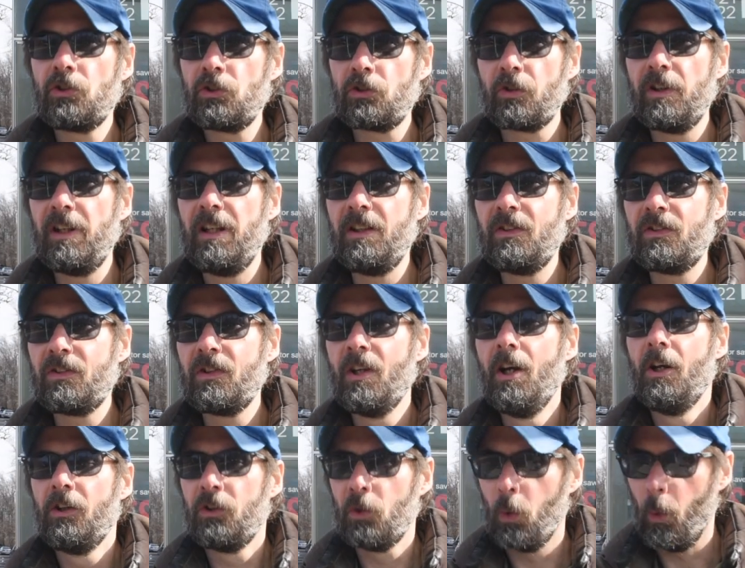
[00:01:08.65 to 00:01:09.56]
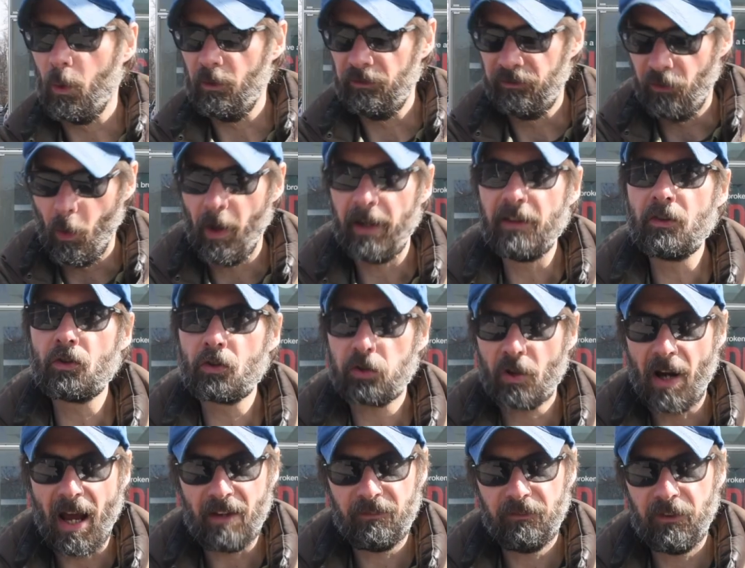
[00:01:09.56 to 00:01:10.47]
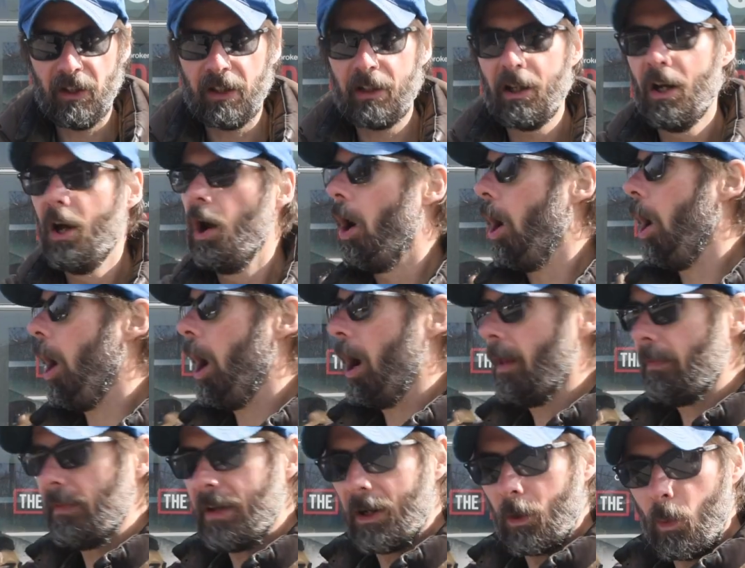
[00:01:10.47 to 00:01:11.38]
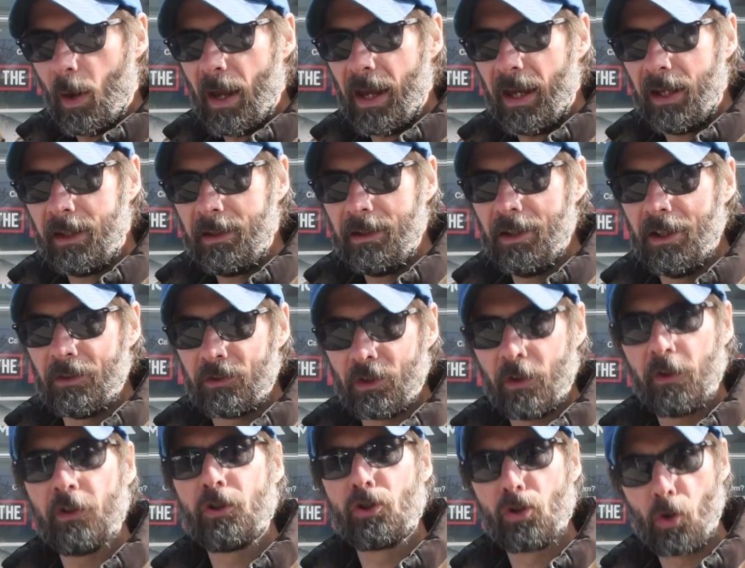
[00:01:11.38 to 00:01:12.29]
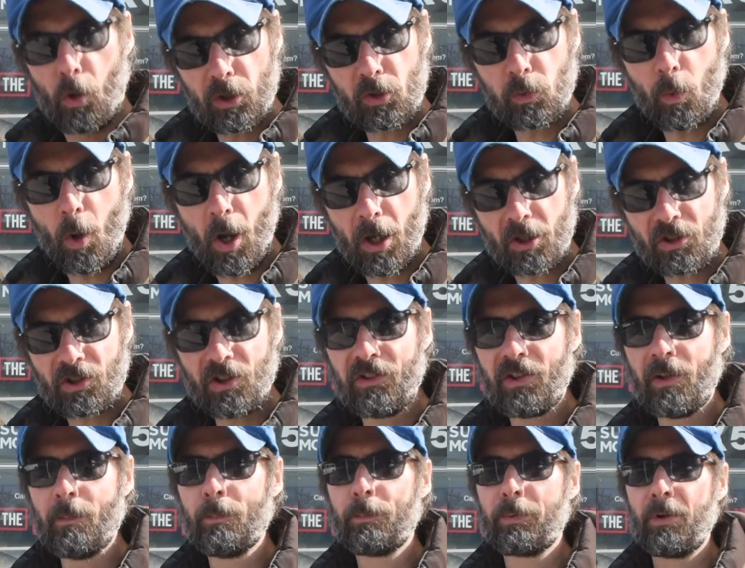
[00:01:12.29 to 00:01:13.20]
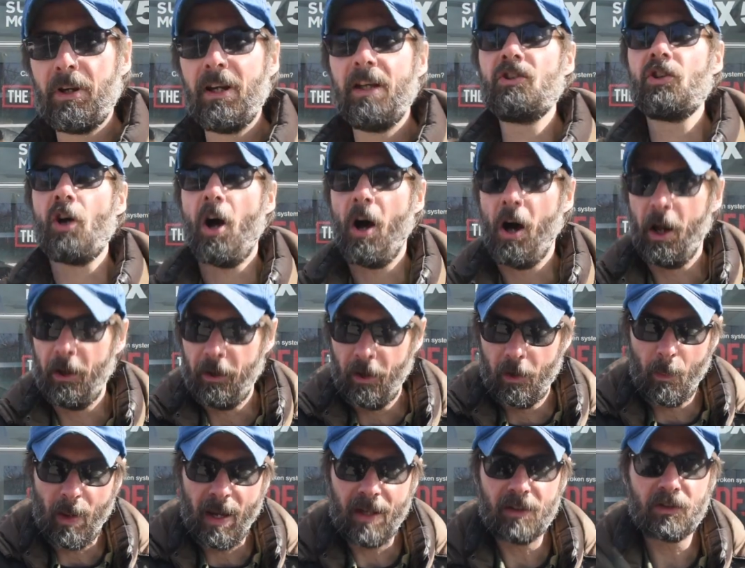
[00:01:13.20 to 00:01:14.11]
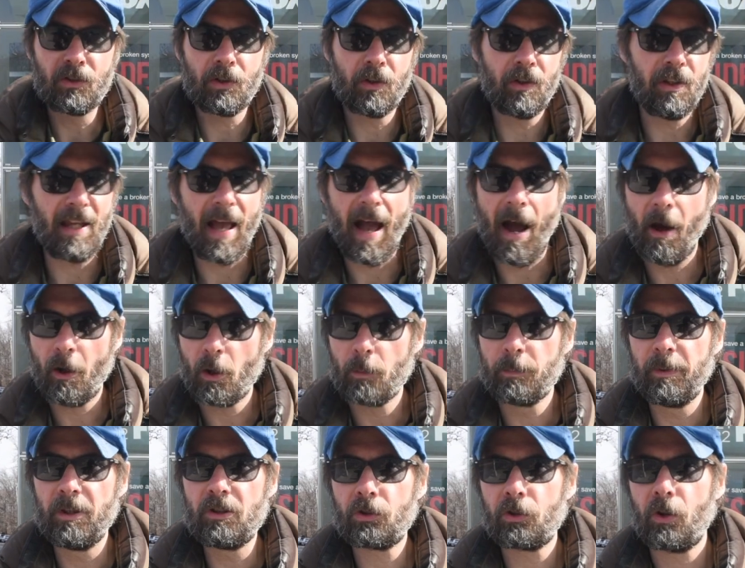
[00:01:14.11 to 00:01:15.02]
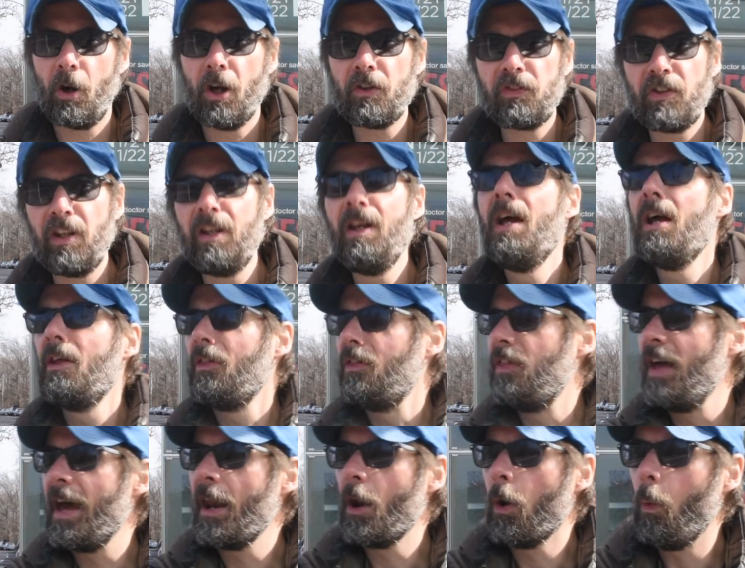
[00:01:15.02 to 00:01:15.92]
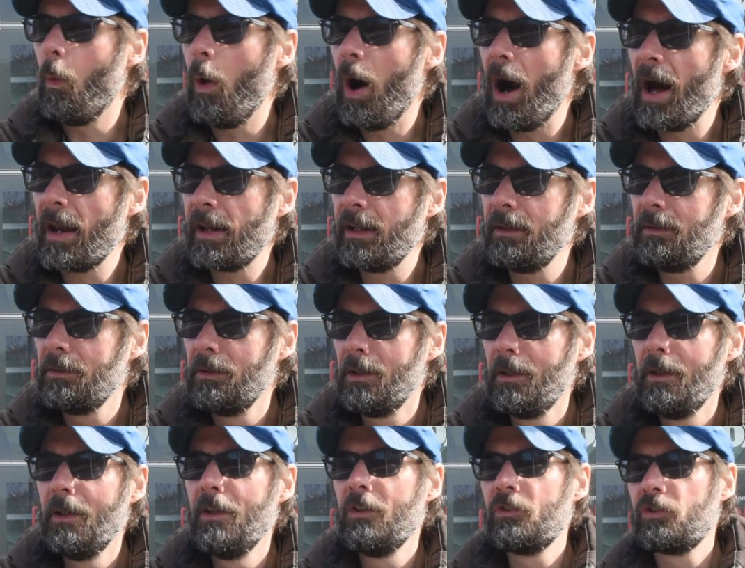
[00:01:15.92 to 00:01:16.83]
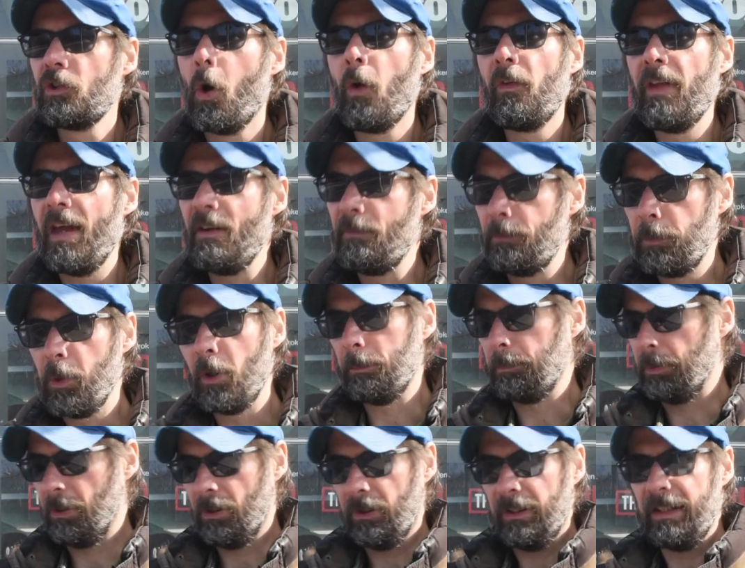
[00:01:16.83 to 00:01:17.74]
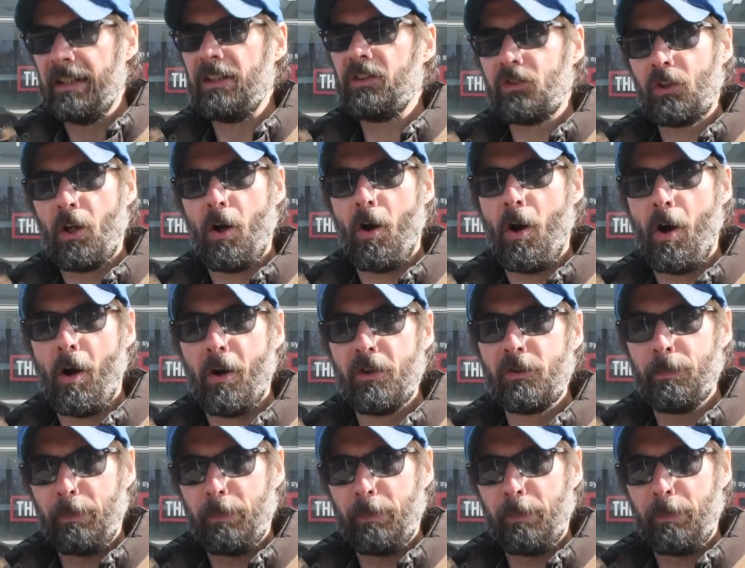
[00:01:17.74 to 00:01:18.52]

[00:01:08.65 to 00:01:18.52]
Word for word: streets to avoid traffic on their way to the George Washington Bridge, on their way to the Outerbridge crossing. They don't want it, so they put police cars